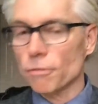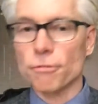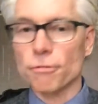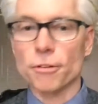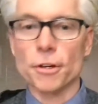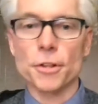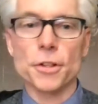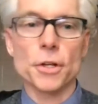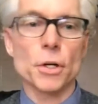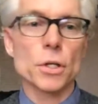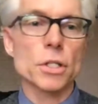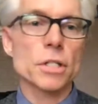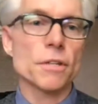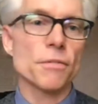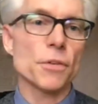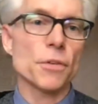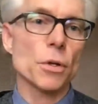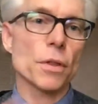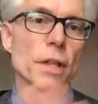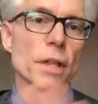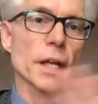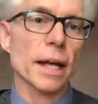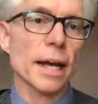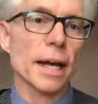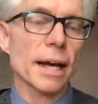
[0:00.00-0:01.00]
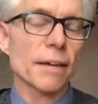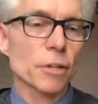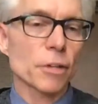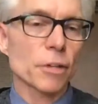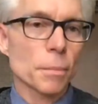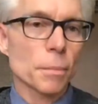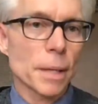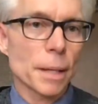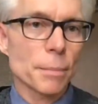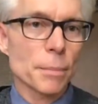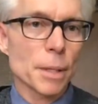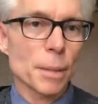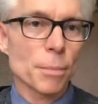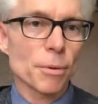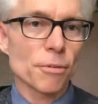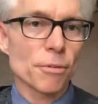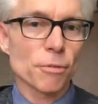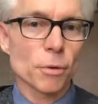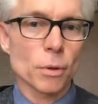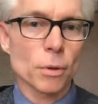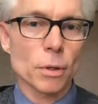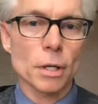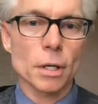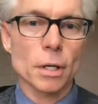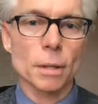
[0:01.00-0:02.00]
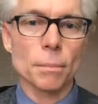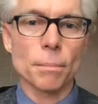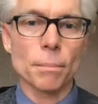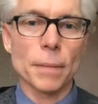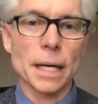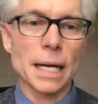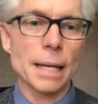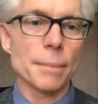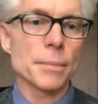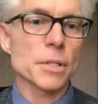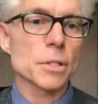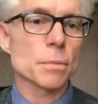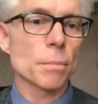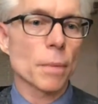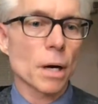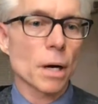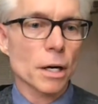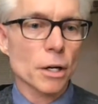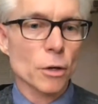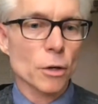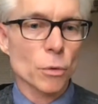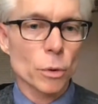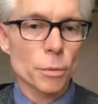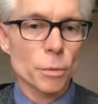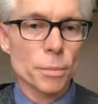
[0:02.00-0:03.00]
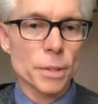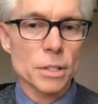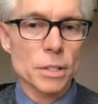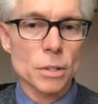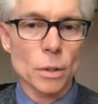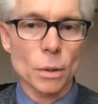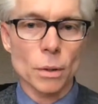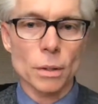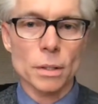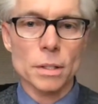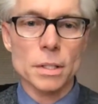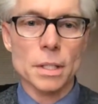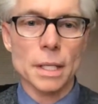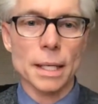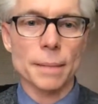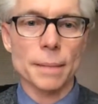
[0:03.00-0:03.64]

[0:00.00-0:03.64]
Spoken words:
for those of you that haven't met me before, my name is Mark Rubin-Toles.